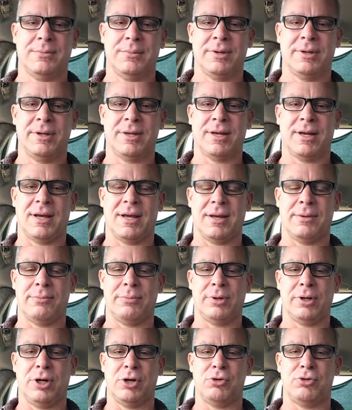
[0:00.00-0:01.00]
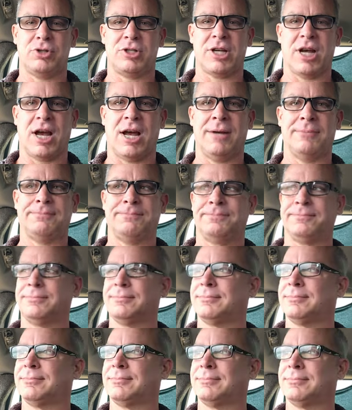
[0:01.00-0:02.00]
But yeah, Ambrosia.
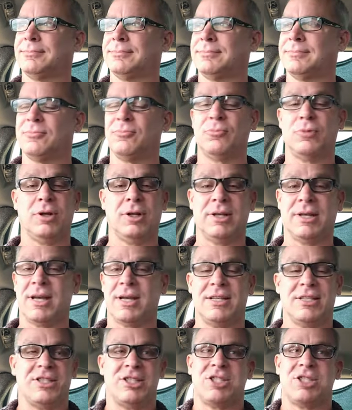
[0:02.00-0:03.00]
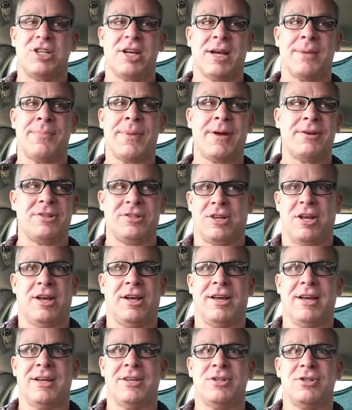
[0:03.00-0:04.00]
Really good. Just check them out.
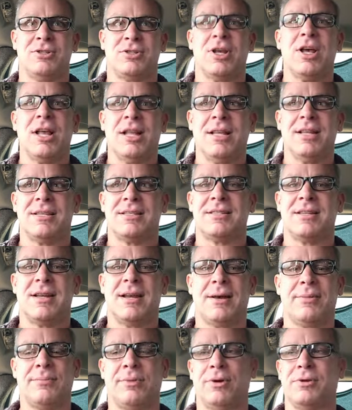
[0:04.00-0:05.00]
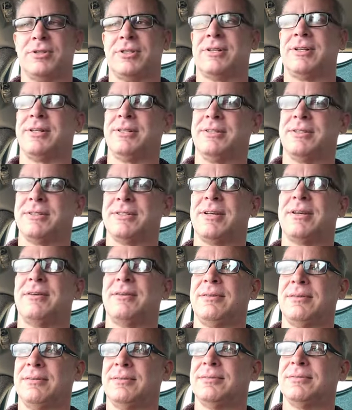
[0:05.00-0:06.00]
All you gotta do is listen to Ambrosia, and you'll say,
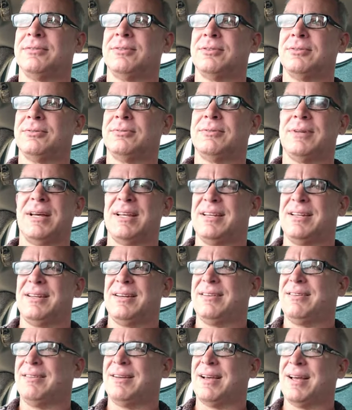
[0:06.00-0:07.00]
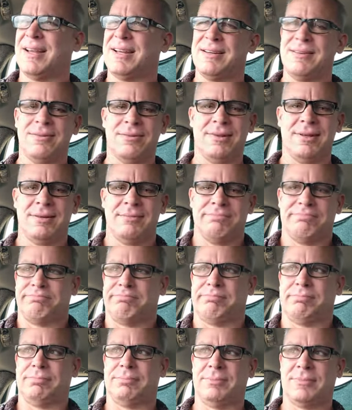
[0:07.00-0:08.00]
oh, cool. I didn't
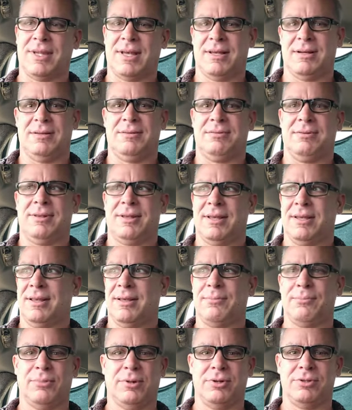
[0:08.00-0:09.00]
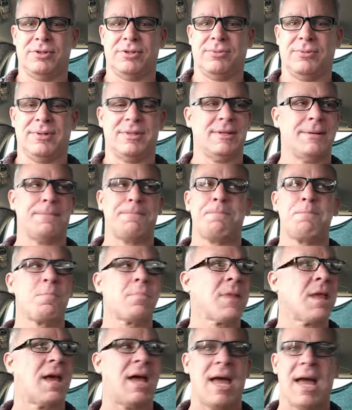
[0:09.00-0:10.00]
know how Ambrosia was.
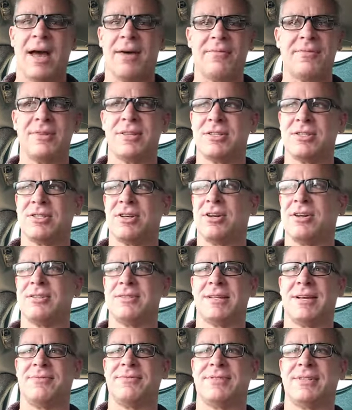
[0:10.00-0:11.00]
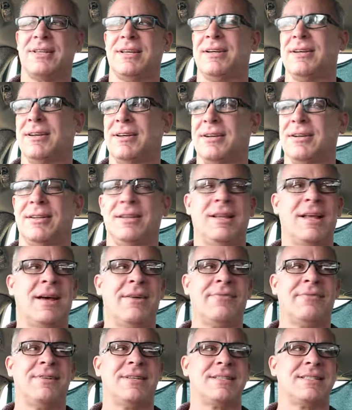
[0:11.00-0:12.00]
Half of the songs I've seen,
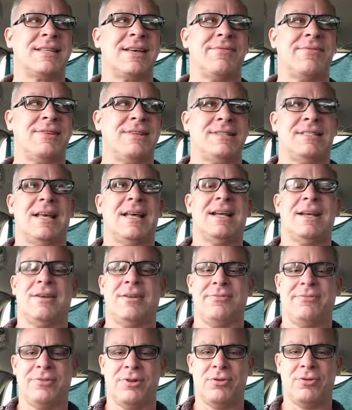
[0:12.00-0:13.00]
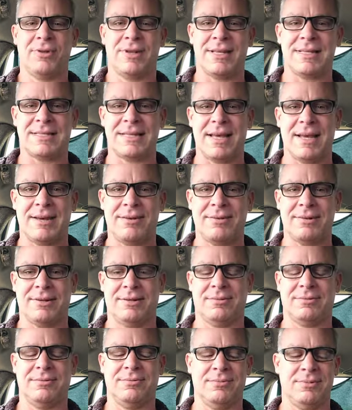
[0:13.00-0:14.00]
love in the 70s, I didn't even know who they sent, you
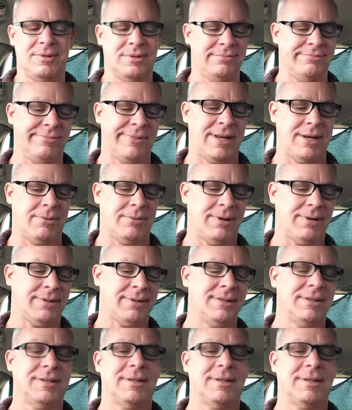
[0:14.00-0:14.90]
know, who, anyway.